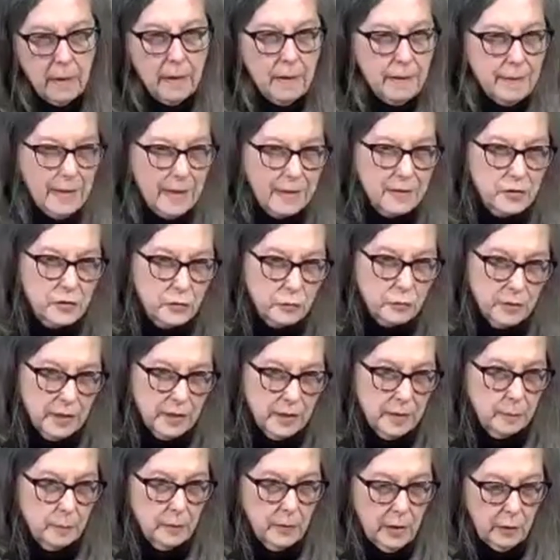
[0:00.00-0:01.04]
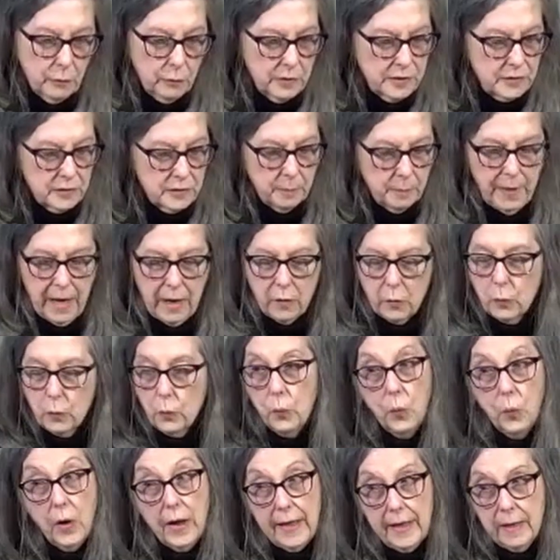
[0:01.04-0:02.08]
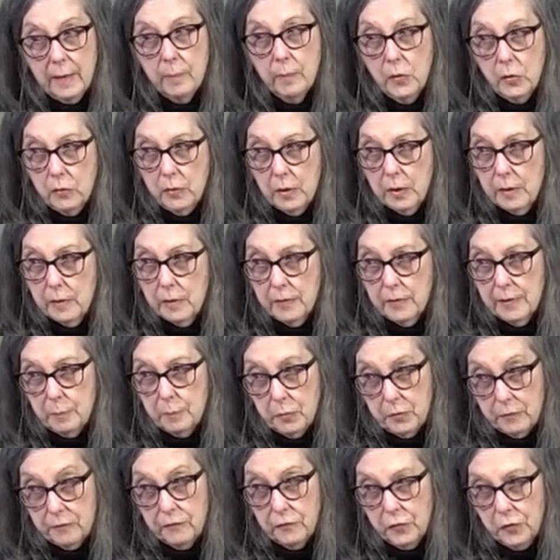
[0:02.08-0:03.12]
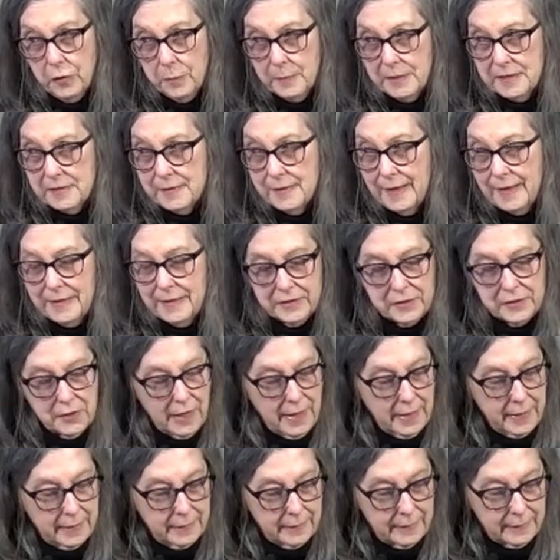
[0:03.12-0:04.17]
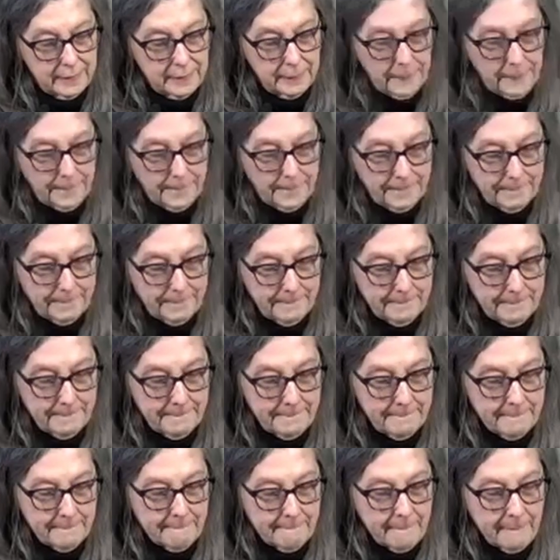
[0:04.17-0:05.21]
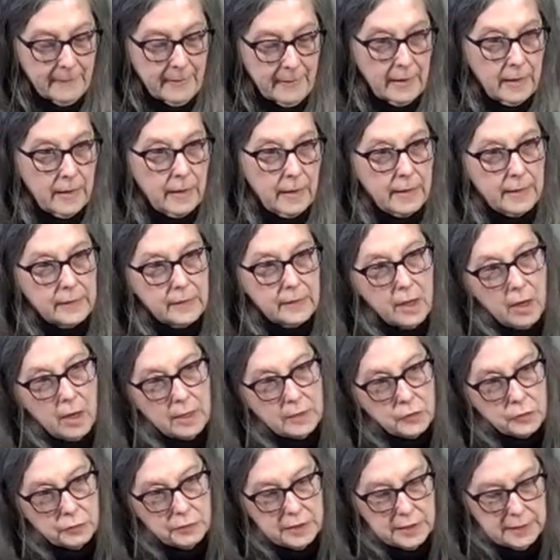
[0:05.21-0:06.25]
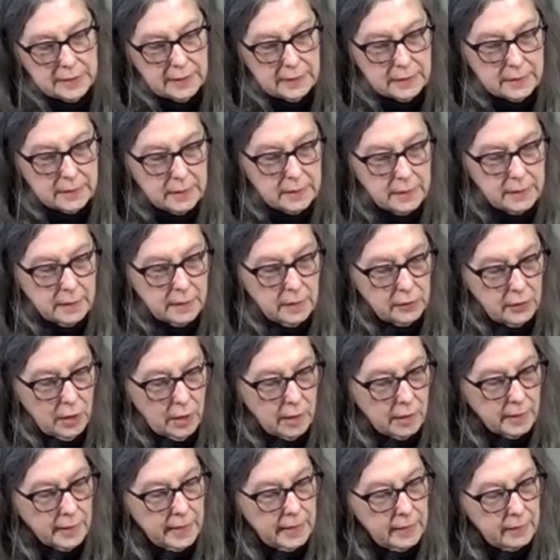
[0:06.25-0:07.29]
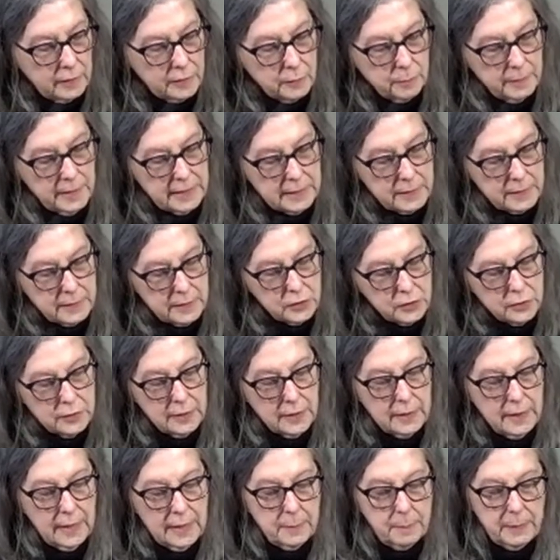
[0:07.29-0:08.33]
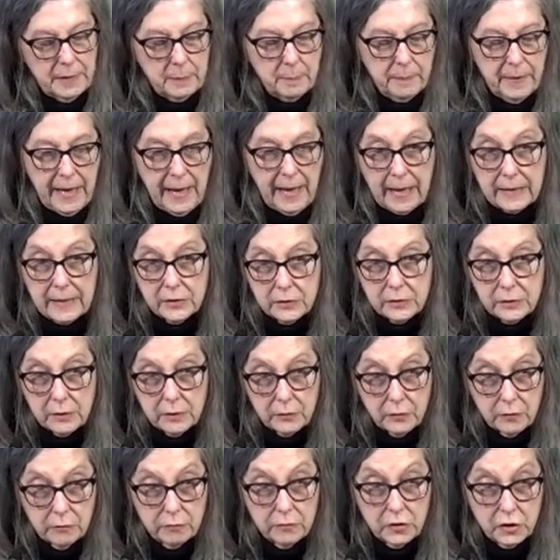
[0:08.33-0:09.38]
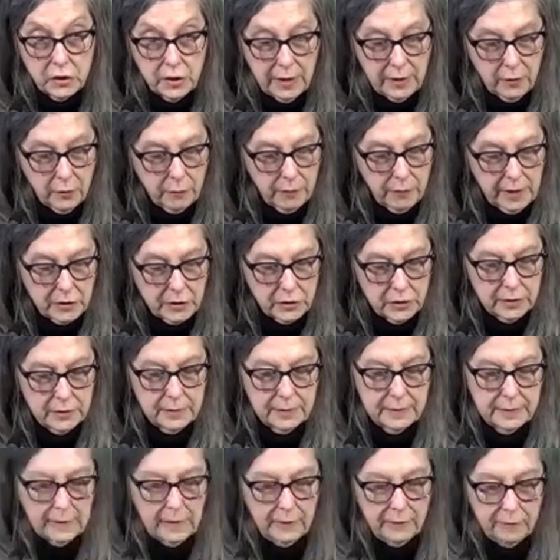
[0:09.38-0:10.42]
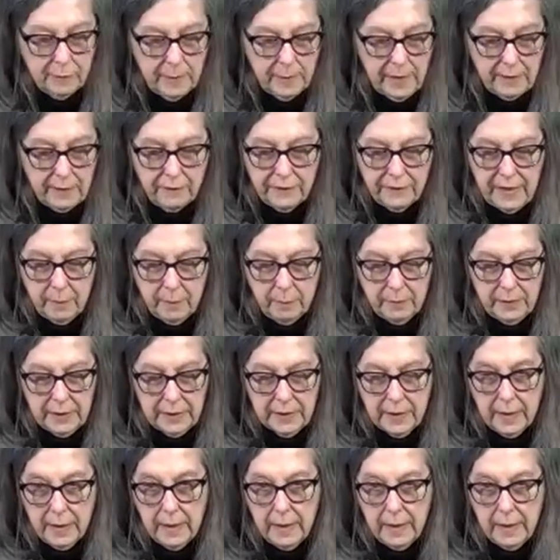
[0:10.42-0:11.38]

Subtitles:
That dream was about way more than performance anxiety. It contradicted a long-held message that had been passed through generations of my family,